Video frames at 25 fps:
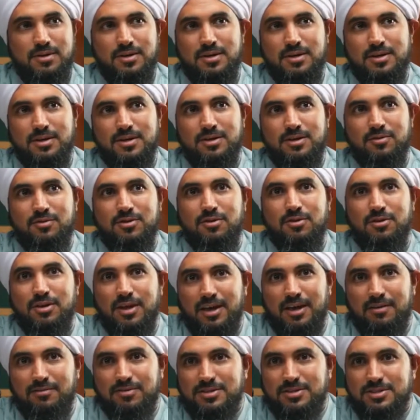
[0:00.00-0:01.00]
you don't
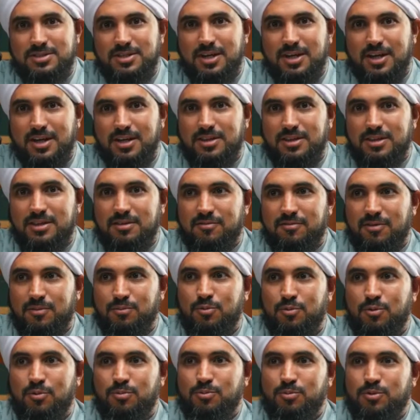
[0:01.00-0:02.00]
have a Shaykh from
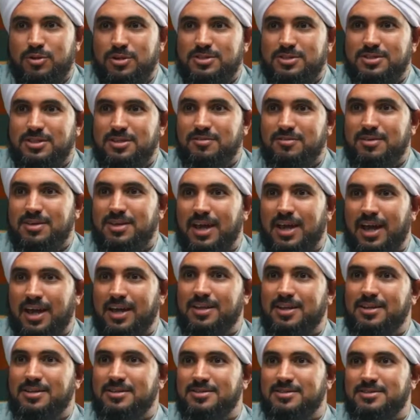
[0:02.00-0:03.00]
whom you're receiving
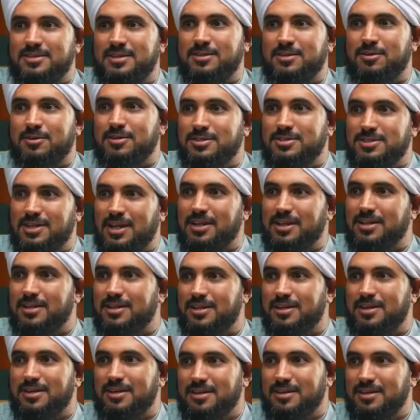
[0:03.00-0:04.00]
guidance and
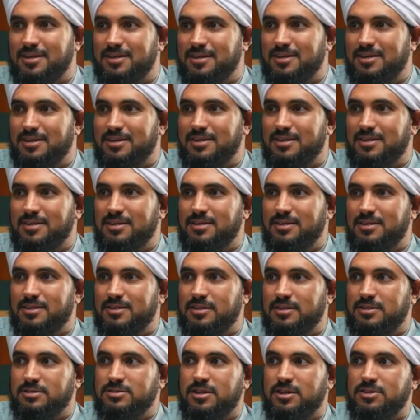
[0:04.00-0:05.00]
consulting,
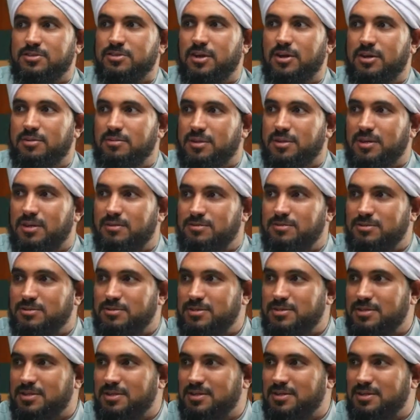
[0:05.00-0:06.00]
then shaitan becomes your
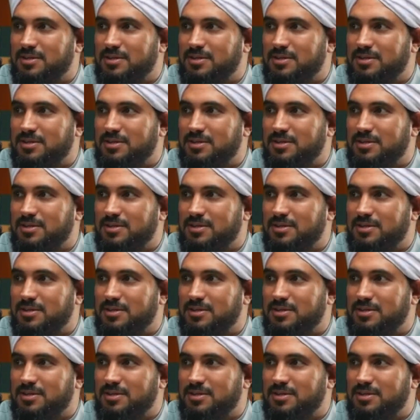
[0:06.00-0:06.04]
Shaykh.